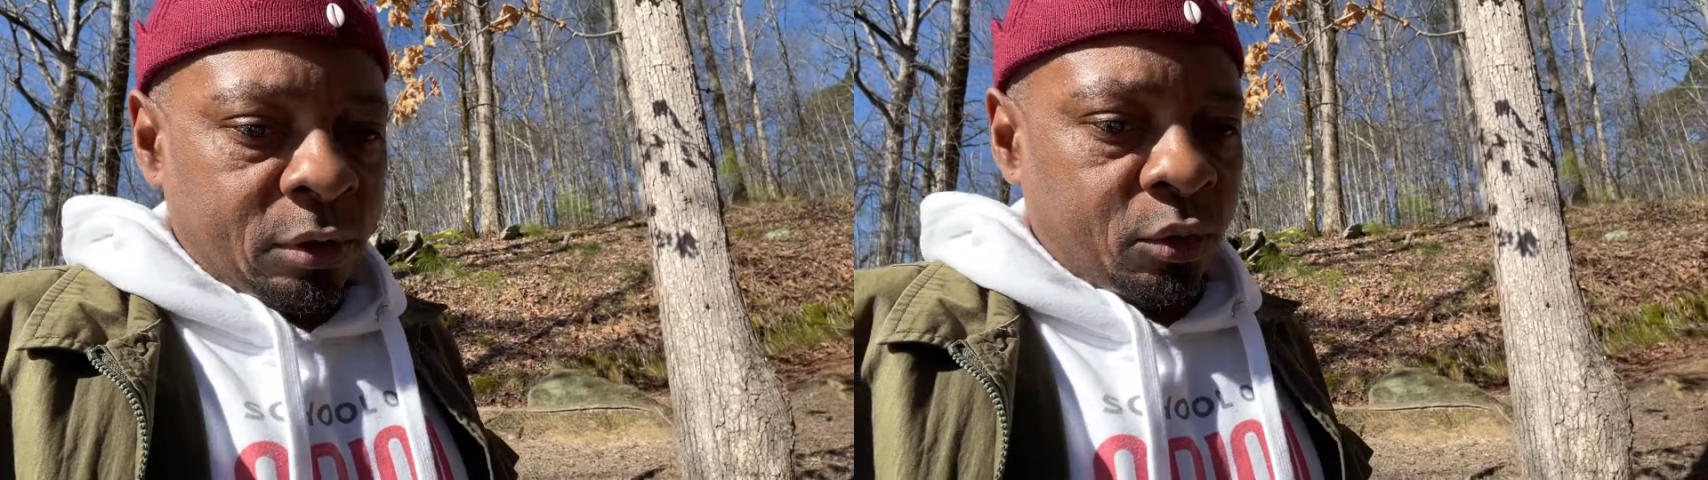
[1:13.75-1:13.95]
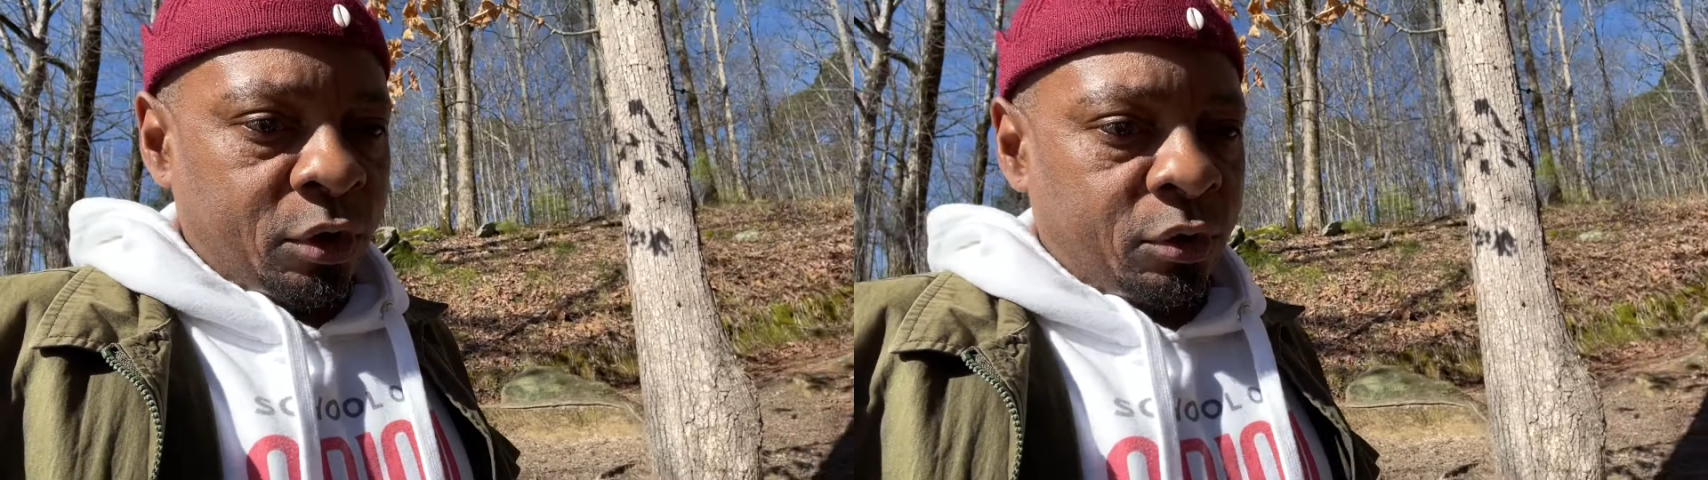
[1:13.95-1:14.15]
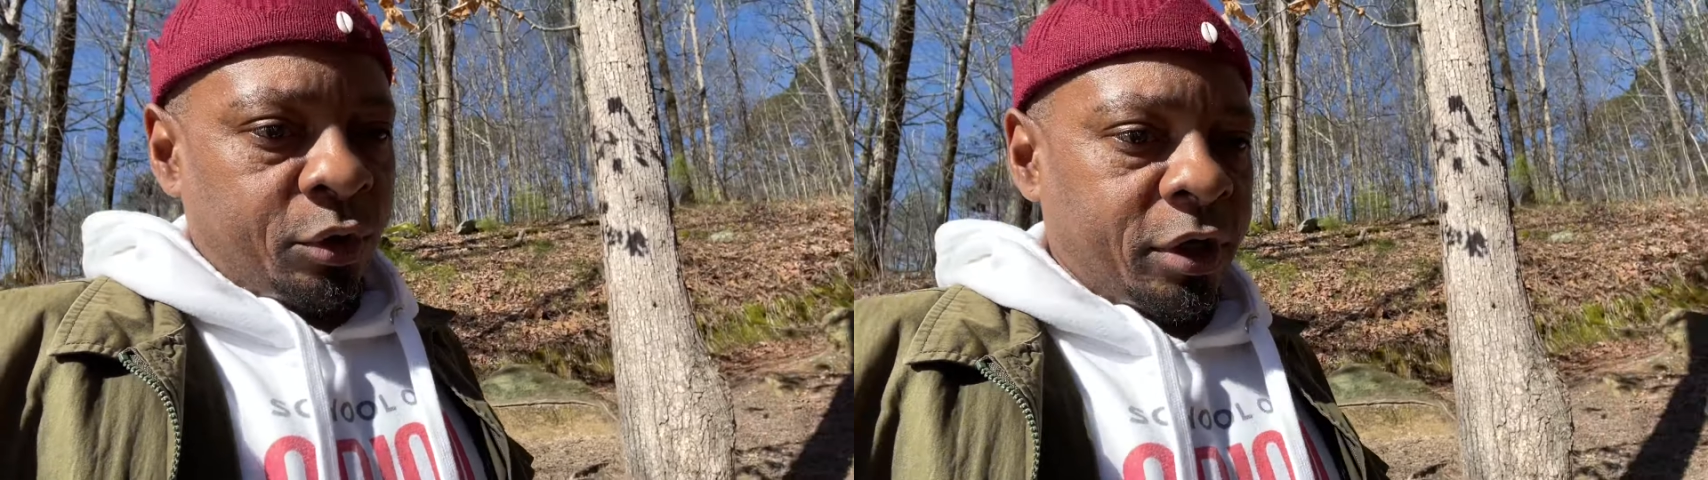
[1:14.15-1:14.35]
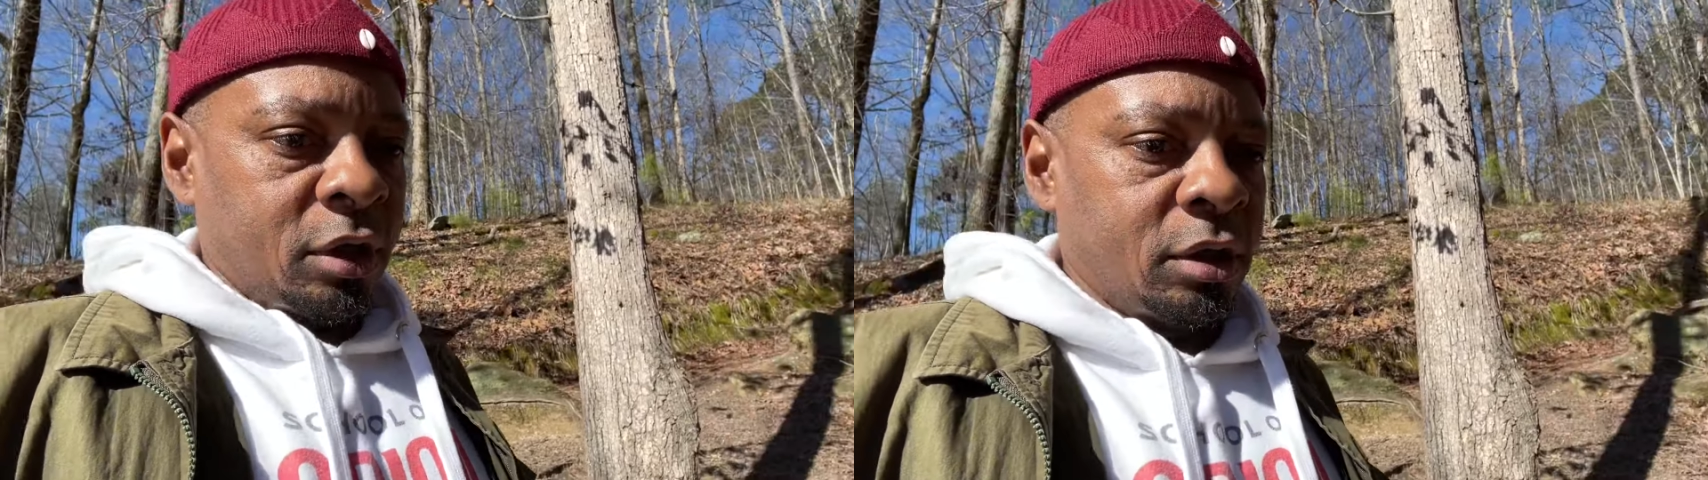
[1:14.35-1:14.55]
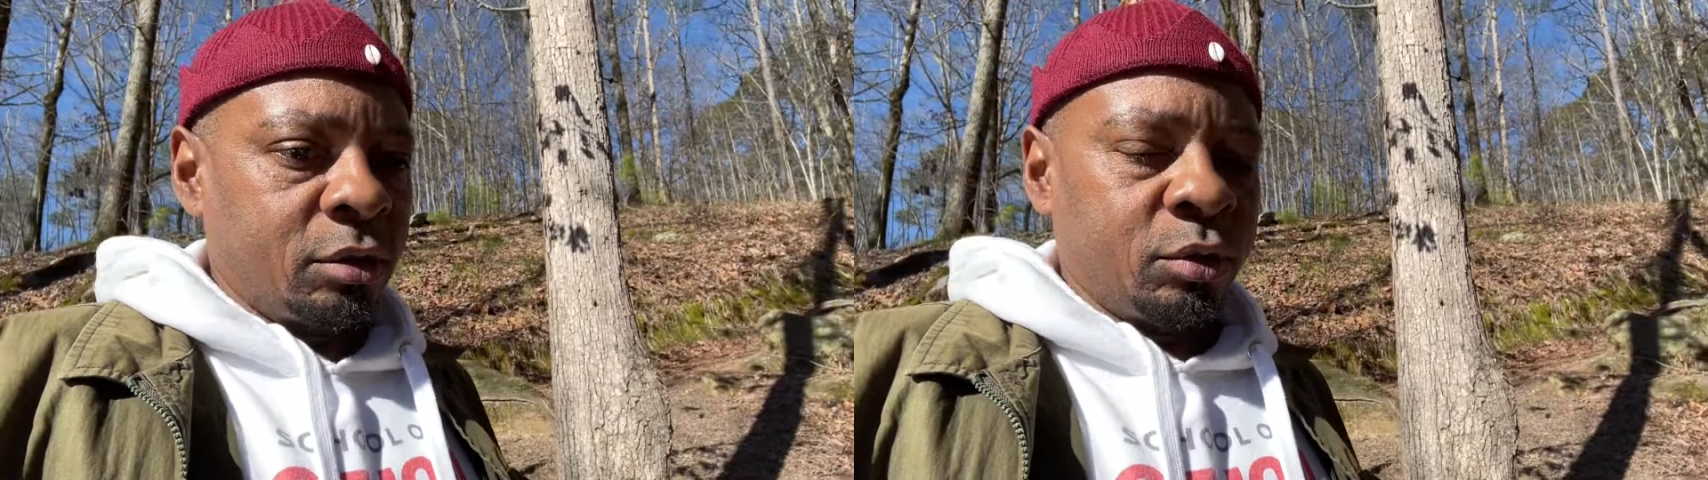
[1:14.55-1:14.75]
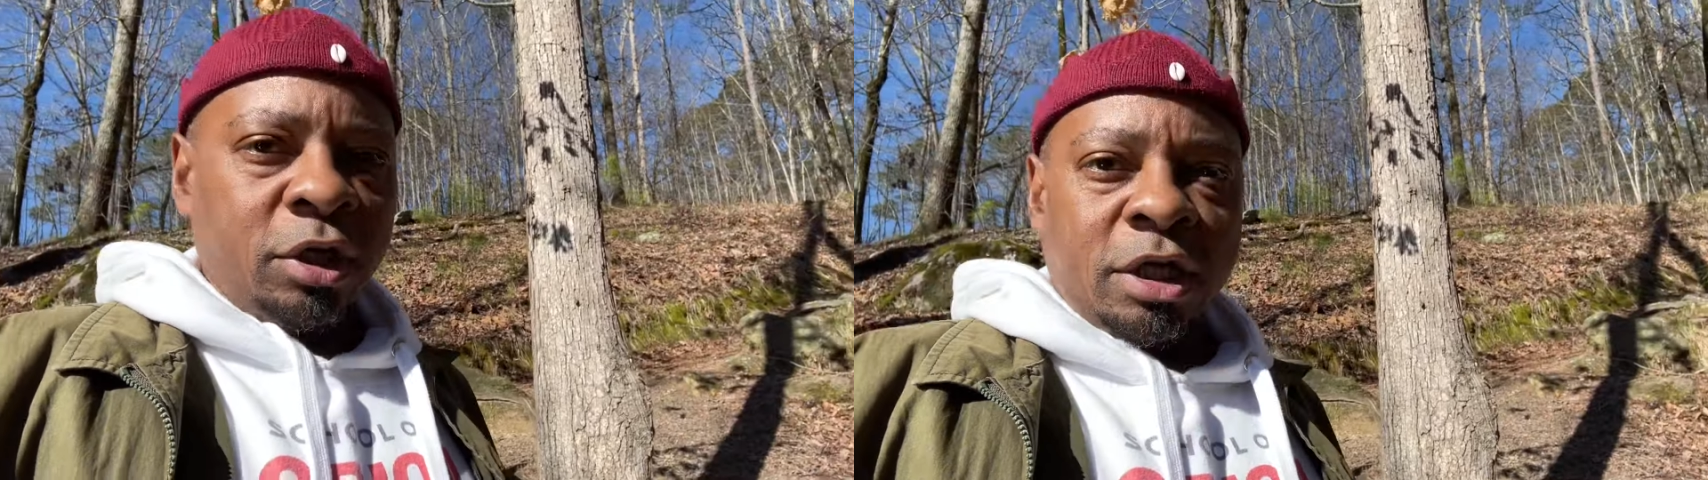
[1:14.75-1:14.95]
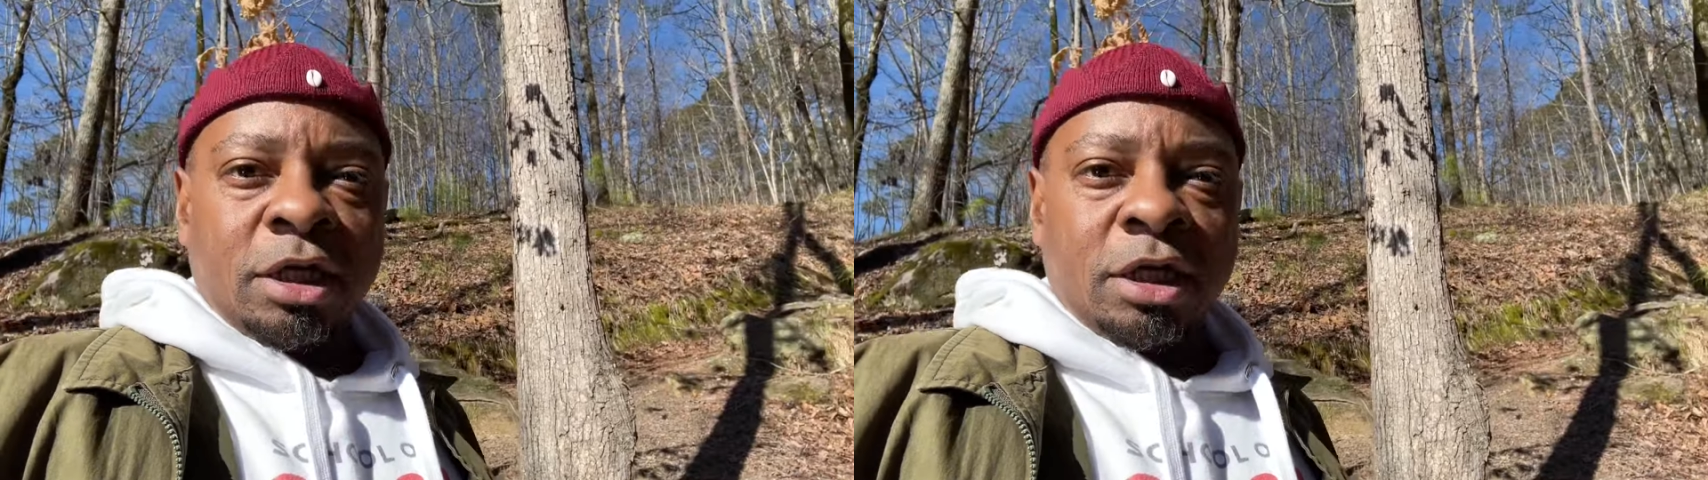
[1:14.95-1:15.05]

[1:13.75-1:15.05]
we're, we're, we're looking